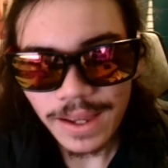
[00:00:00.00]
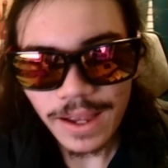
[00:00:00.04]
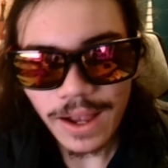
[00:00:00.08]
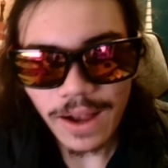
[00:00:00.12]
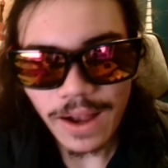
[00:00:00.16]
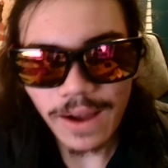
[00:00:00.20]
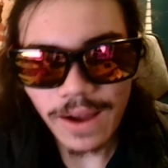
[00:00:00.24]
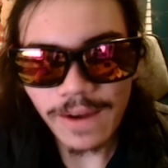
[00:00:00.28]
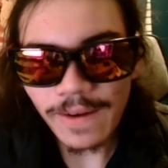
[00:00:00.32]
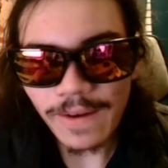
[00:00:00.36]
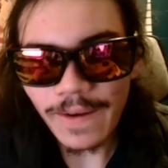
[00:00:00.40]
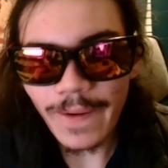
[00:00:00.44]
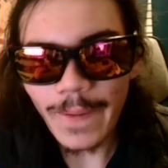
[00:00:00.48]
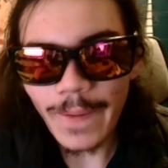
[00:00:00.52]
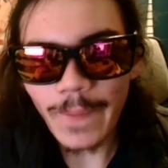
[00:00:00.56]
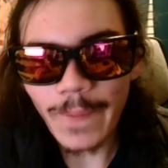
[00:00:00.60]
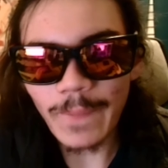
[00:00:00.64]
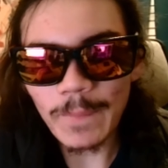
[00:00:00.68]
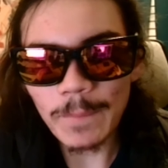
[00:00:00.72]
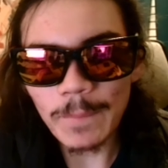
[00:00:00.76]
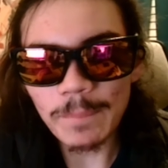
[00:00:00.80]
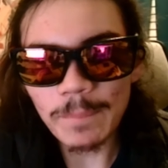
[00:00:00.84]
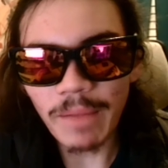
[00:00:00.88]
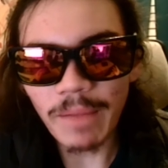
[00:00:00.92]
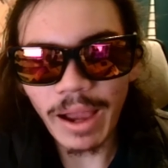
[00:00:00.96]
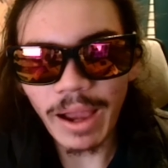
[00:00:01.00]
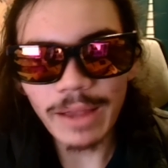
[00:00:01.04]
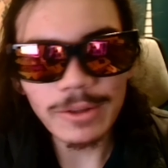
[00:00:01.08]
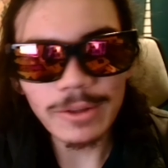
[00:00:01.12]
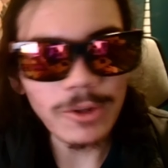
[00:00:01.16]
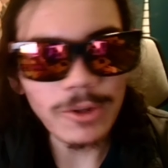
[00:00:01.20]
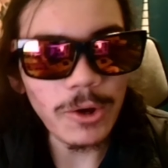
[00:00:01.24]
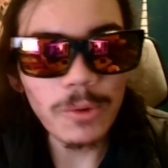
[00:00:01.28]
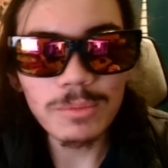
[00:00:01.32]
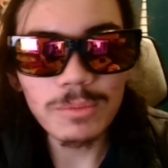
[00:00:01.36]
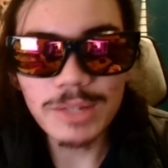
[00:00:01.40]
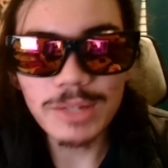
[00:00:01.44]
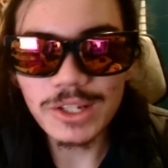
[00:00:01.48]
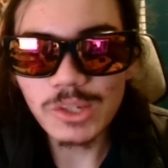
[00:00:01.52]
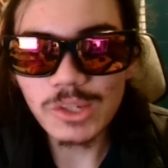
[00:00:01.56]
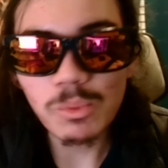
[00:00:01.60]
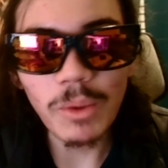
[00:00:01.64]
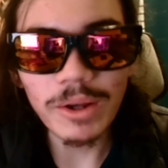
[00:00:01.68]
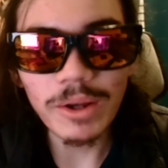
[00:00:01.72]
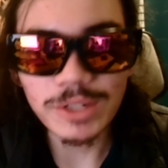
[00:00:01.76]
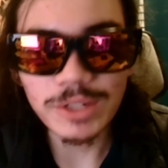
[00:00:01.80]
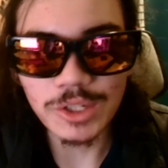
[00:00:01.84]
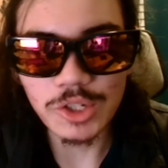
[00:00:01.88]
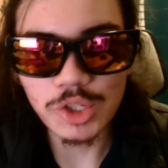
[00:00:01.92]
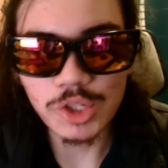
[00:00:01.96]
I know this
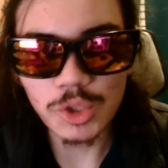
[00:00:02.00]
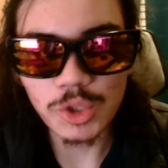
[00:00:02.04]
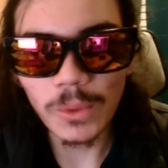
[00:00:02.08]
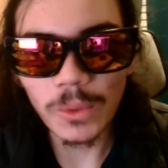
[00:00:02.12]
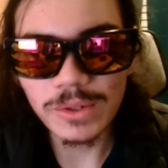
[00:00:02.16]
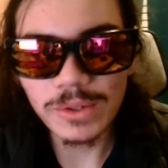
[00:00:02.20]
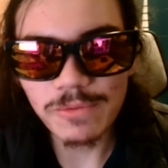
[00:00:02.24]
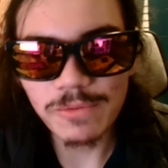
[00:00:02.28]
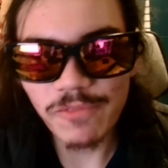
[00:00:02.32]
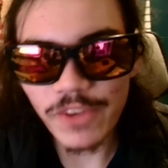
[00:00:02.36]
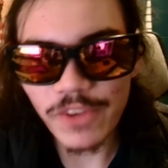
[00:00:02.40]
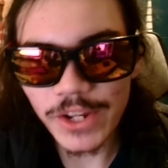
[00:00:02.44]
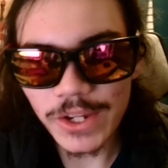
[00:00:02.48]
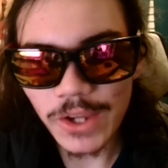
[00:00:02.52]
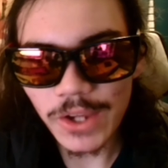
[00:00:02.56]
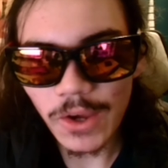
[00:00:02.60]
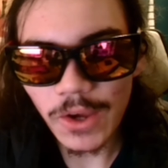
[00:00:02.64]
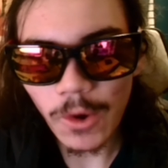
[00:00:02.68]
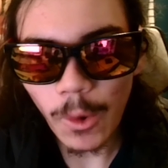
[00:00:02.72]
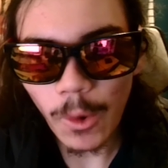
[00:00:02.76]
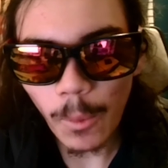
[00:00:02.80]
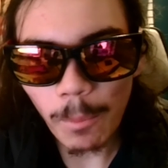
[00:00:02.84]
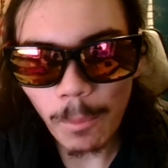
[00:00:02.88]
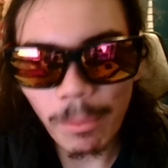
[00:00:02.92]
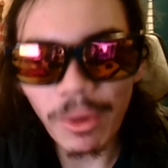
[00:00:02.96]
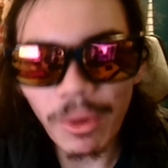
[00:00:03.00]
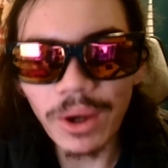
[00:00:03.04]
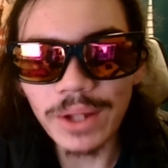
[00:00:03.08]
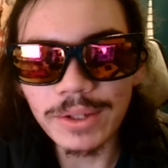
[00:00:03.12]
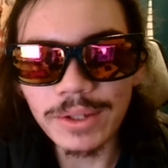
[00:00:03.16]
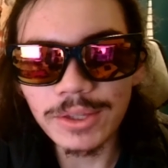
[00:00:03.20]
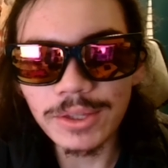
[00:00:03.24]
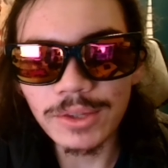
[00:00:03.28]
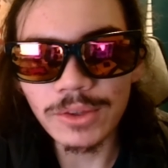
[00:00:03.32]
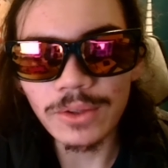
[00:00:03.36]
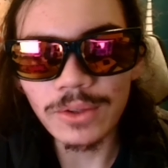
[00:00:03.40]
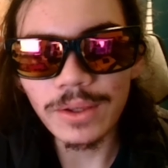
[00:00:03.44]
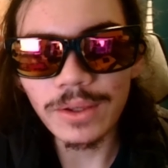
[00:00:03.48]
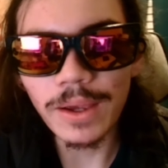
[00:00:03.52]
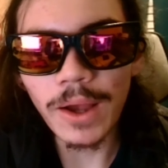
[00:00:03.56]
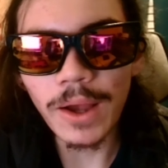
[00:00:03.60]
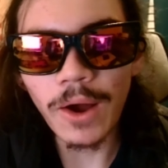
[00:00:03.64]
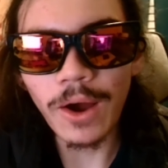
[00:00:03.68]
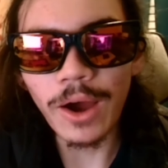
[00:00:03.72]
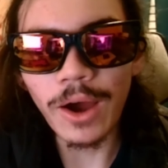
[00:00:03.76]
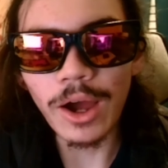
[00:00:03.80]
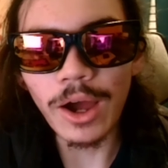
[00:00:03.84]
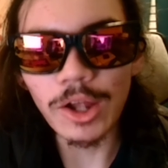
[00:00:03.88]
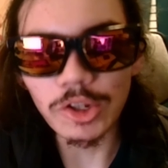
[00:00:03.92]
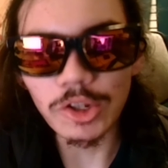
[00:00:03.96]
was a short video, but
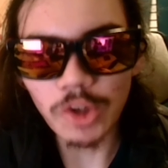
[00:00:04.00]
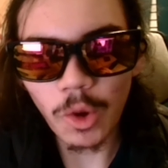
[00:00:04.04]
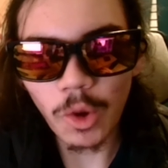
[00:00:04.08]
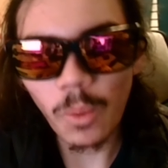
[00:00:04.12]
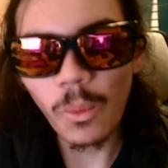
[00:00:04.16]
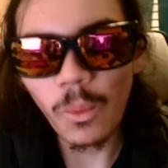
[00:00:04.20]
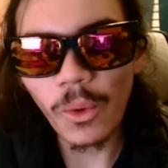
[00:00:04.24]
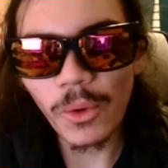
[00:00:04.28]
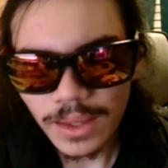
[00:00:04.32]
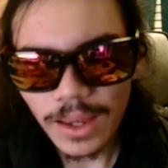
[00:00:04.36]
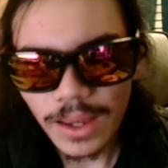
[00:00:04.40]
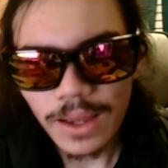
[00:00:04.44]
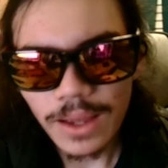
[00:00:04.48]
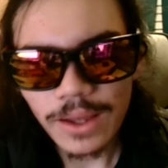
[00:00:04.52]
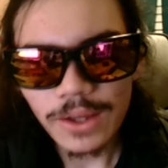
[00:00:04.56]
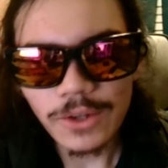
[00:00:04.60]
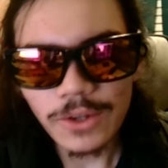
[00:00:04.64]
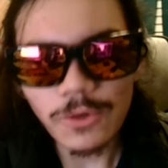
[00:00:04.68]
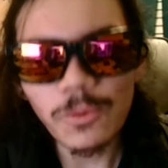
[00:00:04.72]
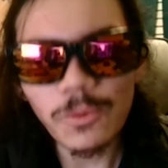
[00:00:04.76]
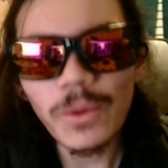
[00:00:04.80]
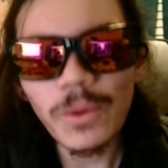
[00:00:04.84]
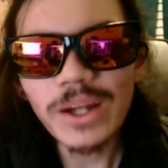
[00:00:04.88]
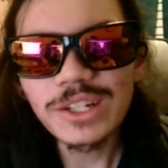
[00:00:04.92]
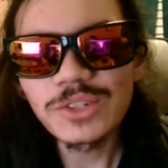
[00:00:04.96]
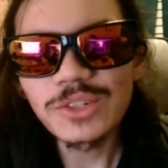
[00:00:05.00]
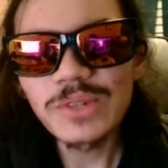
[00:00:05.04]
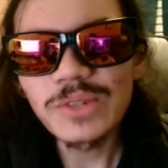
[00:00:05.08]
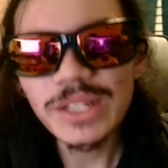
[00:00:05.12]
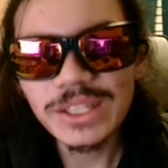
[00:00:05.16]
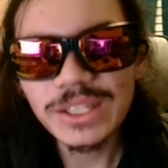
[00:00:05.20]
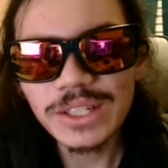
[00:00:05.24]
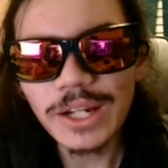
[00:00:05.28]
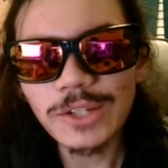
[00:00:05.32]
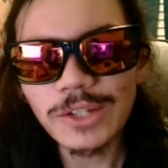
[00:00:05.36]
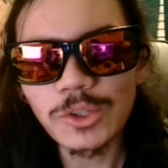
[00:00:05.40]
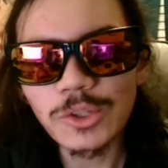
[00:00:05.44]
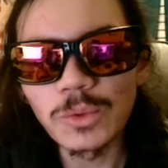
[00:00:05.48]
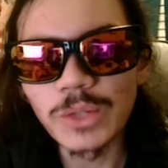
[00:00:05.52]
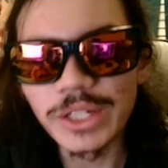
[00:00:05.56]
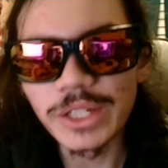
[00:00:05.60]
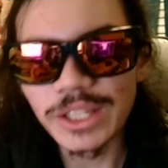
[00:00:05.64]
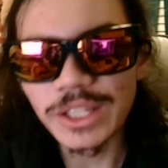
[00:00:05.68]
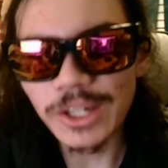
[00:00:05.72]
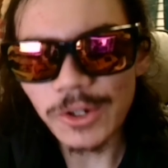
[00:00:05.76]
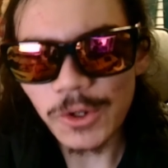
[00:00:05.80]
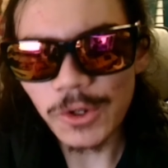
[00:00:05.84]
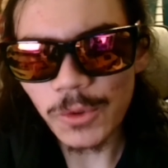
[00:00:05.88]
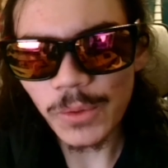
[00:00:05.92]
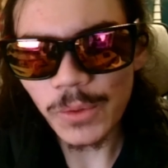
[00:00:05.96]
don't worry. Your regularly scheduled
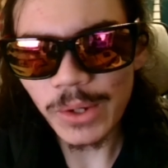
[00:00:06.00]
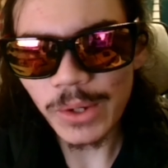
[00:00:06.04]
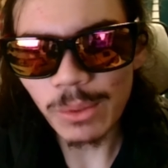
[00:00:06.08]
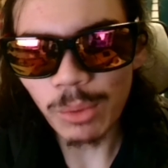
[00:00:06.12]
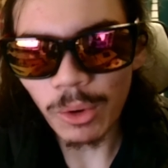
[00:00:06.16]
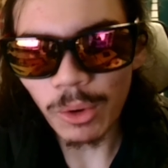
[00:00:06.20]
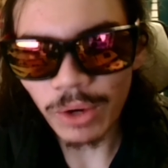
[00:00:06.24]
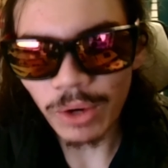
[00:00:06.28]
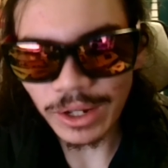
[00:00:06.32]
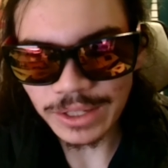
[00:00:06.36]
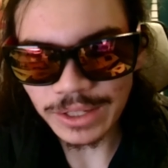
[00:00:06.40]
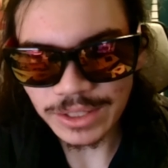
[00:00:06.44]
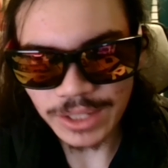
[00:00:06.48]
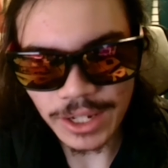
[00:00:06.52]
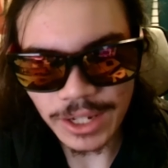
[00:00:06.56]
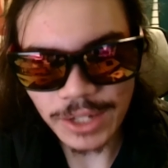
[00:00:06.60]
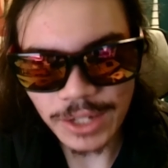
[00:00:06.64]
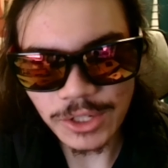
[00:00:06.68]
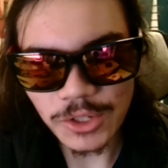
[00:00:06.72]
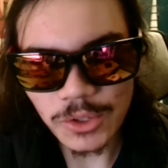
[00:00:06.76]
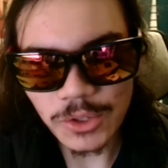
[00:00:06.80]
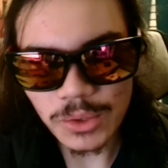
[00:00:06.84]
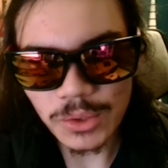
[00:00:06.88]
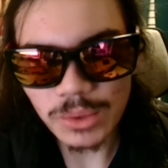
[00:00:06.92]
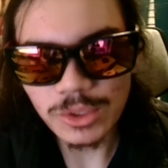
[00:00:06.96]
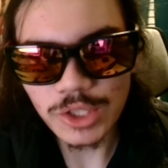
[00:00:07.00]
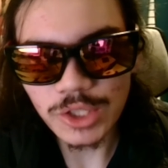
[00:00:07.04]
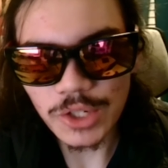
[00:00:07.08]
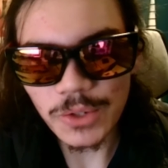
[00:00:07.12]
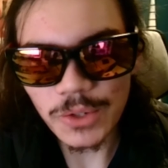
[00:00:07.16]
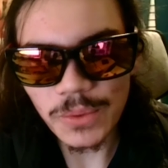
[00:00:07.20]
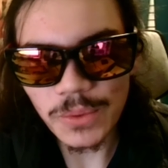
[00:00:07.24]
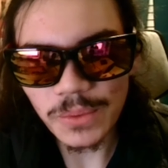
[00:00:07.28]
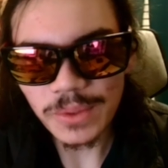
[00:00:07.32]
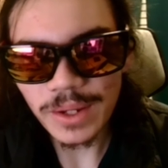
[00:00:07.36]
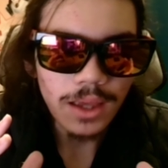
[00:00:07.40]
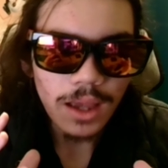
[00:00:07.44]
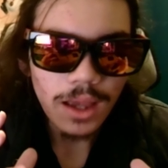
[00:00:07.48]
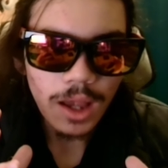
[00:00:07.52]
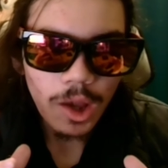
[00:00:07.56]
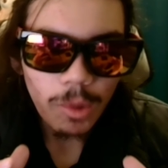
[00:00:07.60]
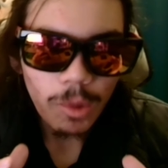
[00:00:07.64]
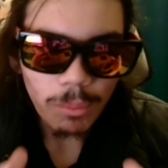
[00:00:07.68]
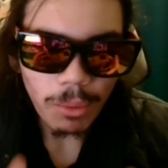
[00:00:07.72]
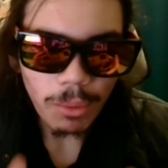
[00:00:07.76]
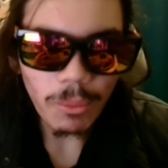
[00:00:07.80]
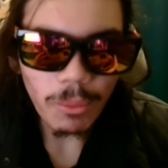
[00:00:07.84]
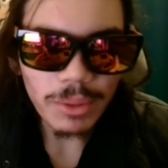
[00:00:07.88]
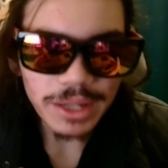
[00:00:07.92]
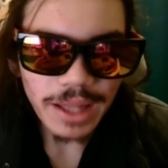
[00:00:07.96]
diggery will continue soon.
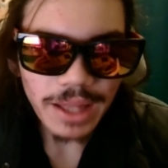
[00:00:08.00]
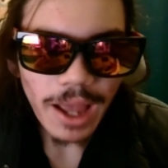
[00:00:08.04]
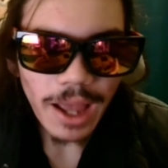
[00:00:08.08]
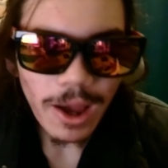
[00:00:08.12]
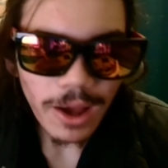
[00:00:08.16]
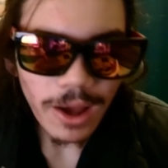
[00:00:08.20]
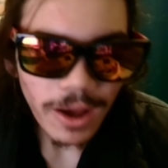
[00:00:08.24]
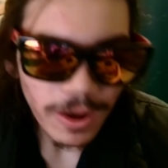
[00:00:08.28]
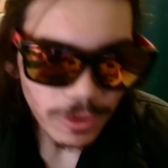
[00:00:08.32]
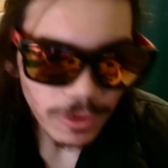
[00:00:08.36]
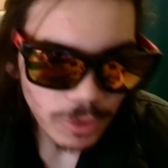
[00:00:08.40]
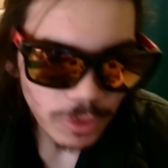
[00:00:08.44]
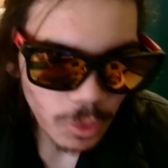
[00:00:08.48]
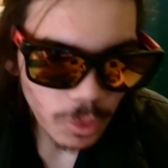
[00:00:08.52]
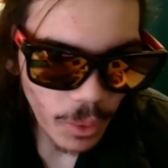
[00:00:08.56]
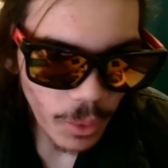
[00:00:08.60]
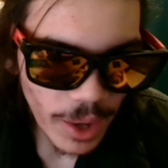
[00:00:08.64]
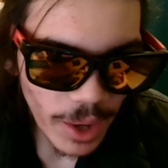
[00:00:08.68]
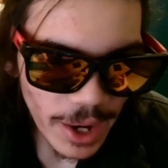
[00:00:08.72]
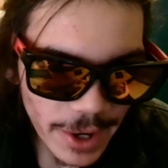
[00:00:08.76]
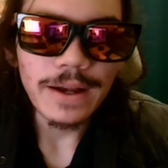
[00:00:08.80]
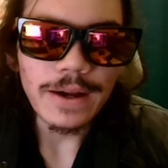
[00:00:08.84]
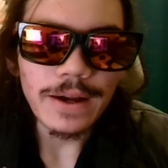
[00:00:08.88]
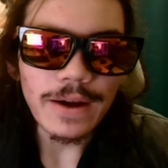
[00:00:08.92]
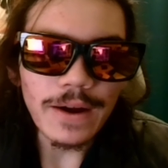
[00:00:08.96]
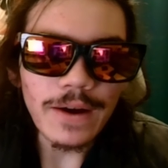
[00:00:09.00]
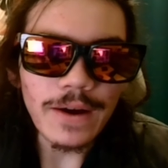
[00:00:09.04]
But with that out of the way,